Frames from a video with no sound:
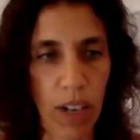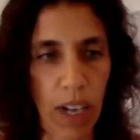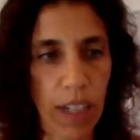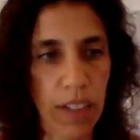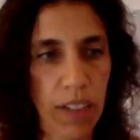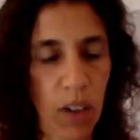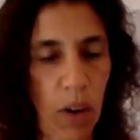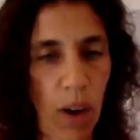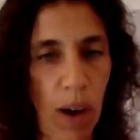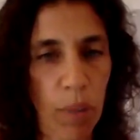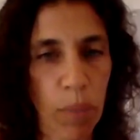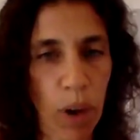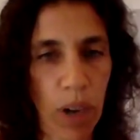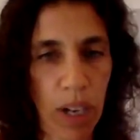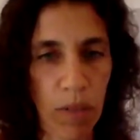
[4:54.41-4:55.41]
And so
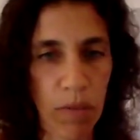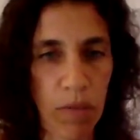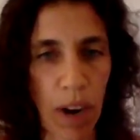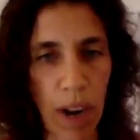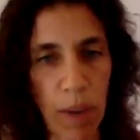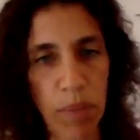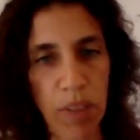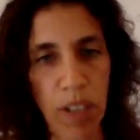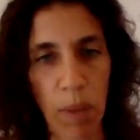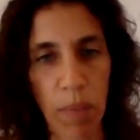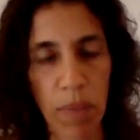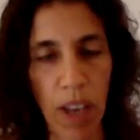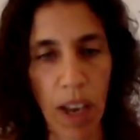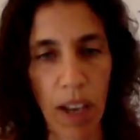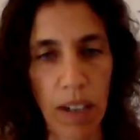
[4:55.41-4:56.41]
our body ramps up
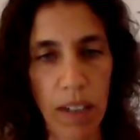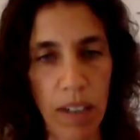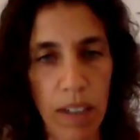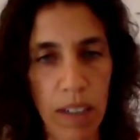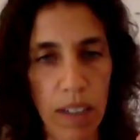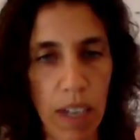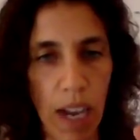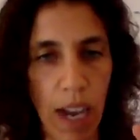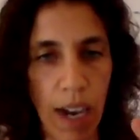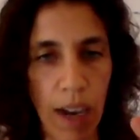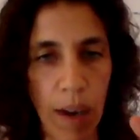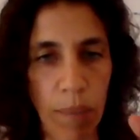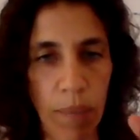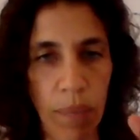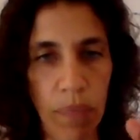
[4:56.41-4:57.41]
that
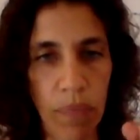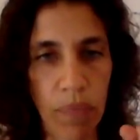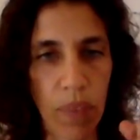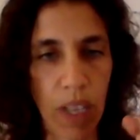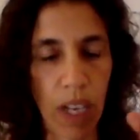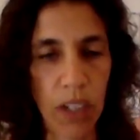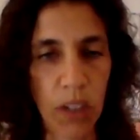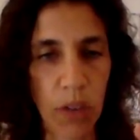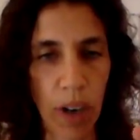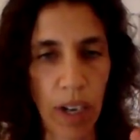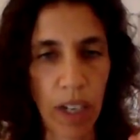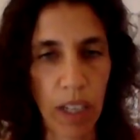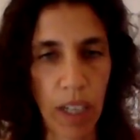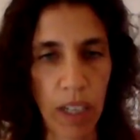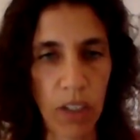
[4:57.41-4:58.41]

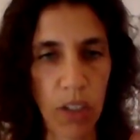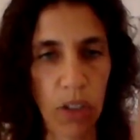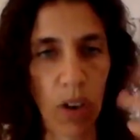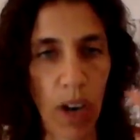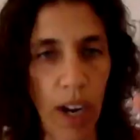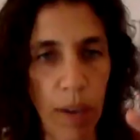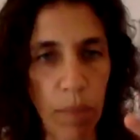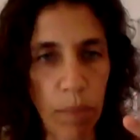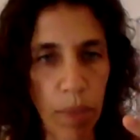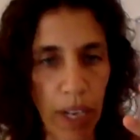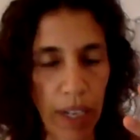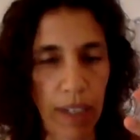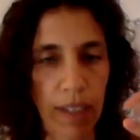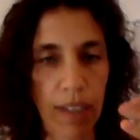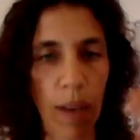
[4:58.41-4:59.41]
adrenaline to try and
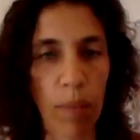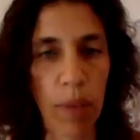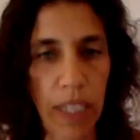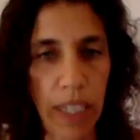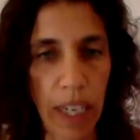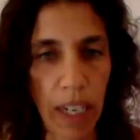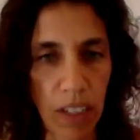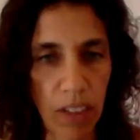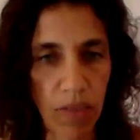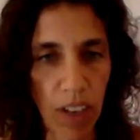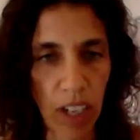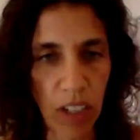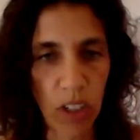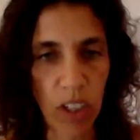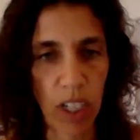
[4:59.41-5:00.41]
pick us up and get us
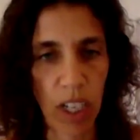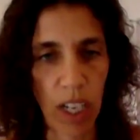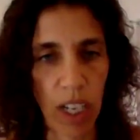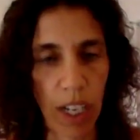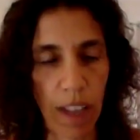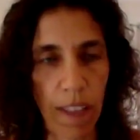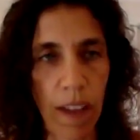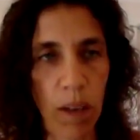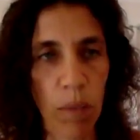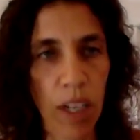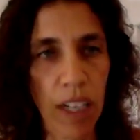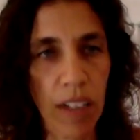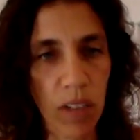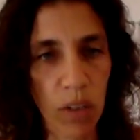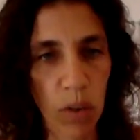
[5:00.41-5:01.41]
functioning, and then we
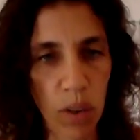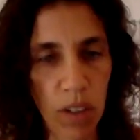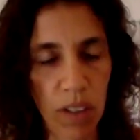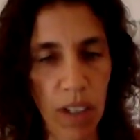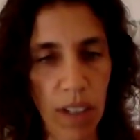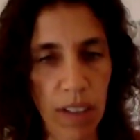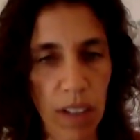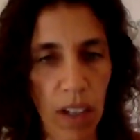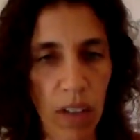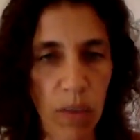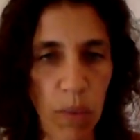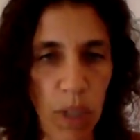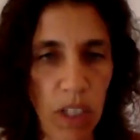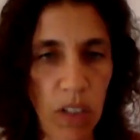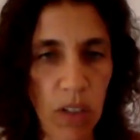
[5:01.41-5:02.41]
exhaust ourselves
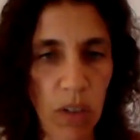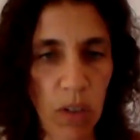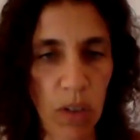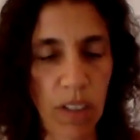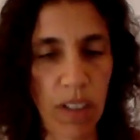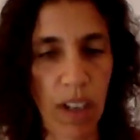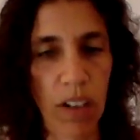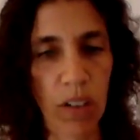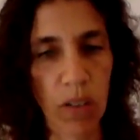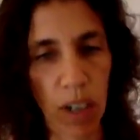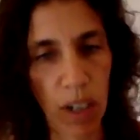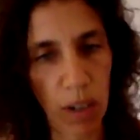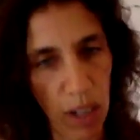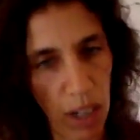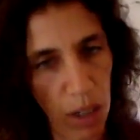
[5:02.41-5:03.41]
and we exhaust our
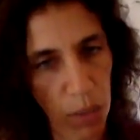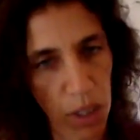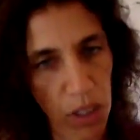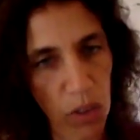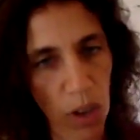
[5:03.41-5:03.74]
adrenaline and we